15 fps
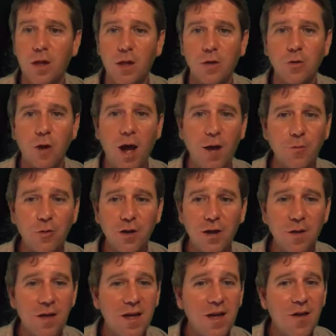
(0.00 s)
So I'm going
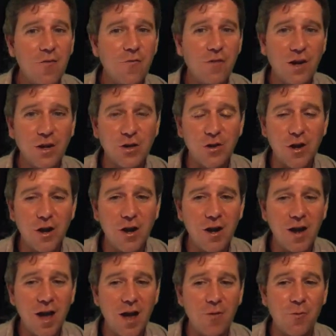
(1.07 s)
to finish
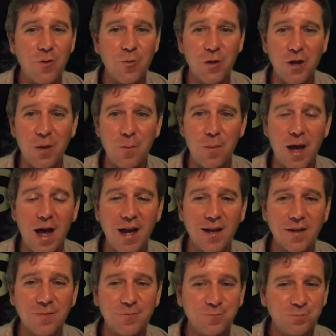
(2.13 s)
there, and when we come
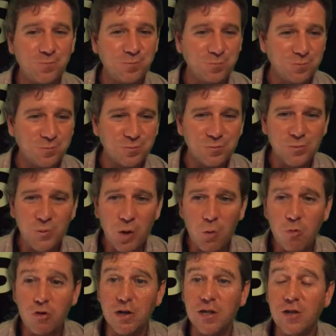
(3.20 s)
back,
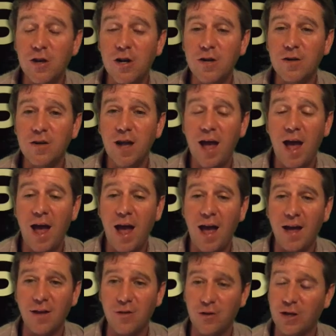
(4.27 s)
we're going to start
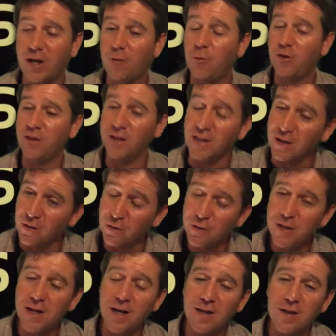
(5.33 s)
looking at what the data
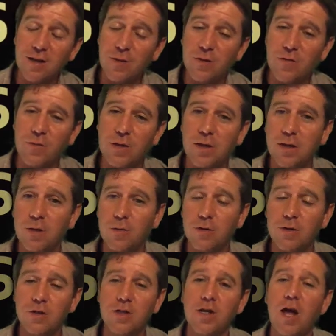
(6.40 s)
looks like that comes from these
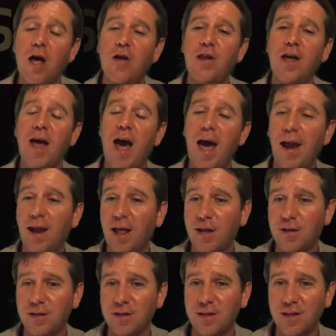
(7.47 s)
sequencers and how to
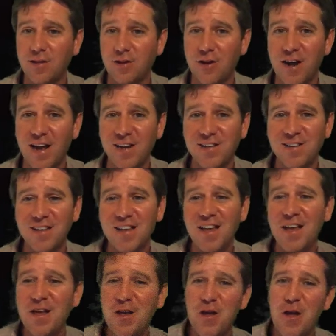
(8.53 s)
analyze it. That's our next
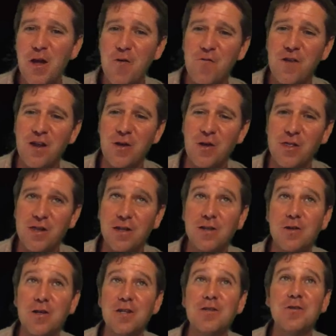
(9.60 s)
video in this
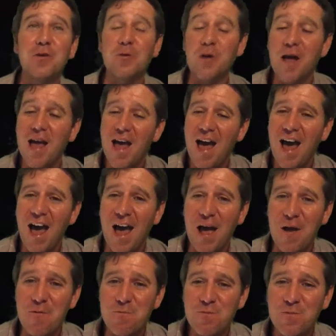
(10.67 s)
series. So
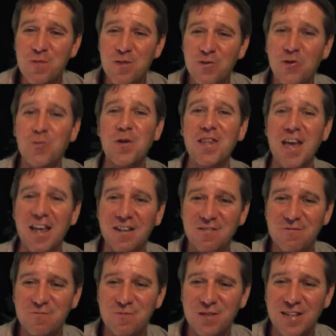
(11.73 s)
join me then,
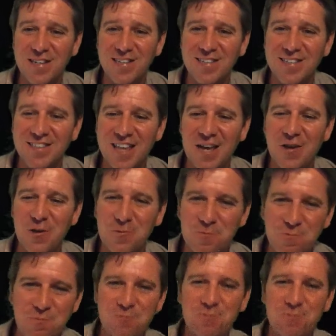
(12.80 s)
please. Thank you.